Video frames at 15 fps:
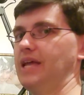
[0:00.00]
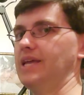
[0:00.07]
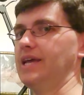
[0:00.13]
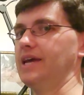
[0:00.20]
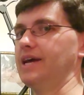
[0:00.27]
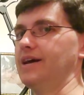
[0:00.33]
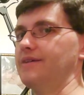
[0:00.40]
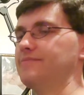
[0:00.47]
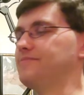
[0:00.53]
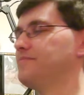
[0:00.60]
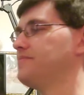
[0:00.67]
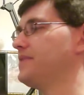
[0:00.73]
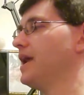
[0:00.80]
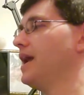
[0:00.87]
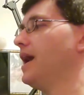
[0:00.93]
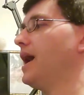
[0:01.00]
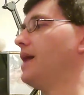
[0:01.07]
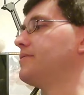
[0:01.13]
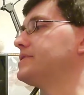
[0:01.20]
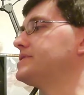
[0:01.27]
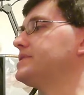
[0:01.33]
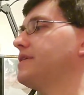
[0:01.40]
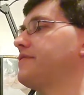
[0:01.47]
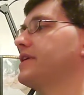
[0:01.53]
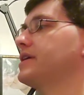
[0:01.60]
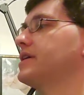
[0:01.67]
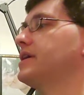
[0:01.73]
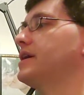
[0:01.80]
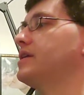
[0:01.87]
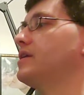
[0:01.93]
Yeah. I want to see if I
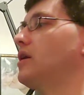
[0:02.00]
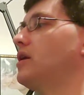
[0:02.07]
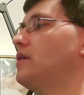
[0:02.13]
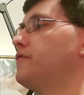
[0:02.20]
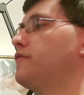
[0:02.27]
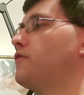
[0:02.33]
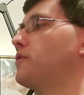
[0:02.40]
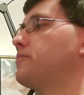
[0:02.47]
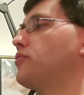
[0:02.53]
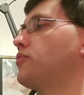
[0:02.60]
can get all 4